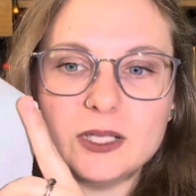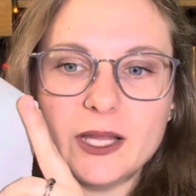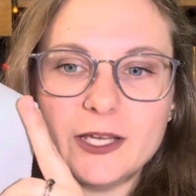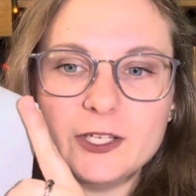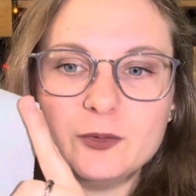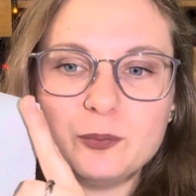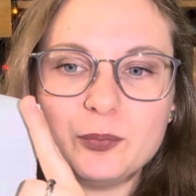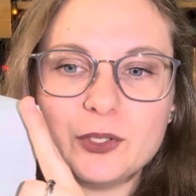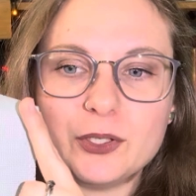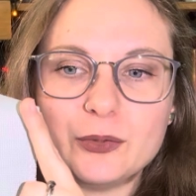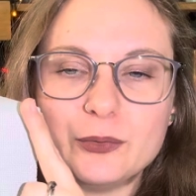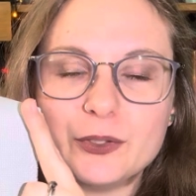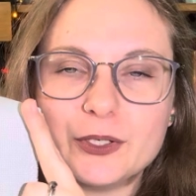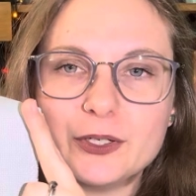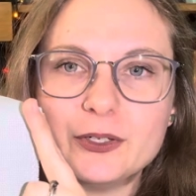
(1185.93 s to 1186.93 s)
light
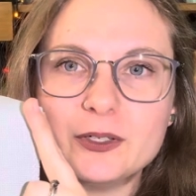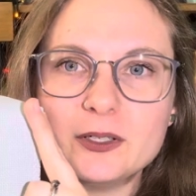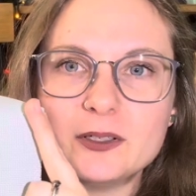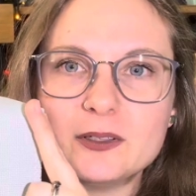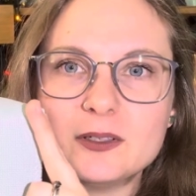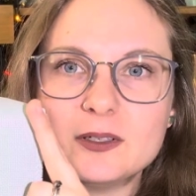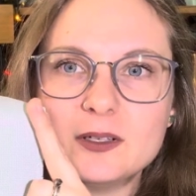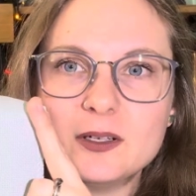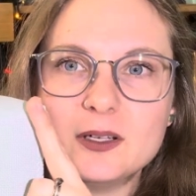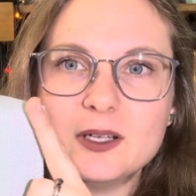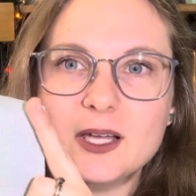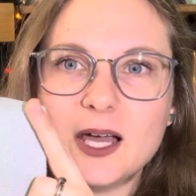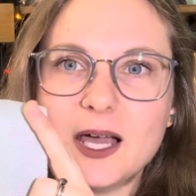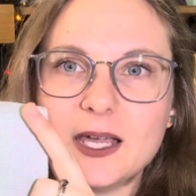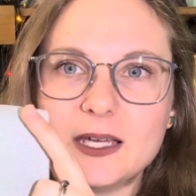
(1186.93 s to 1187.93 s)
pewter
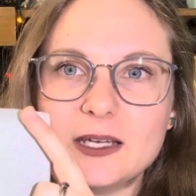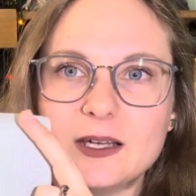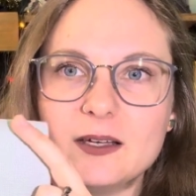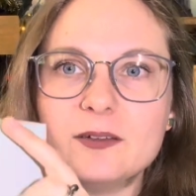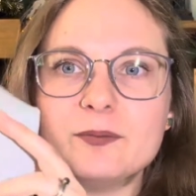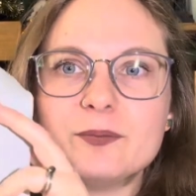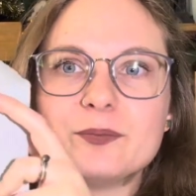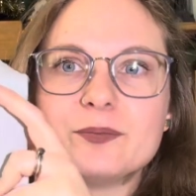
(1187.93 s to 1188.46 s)
Ida.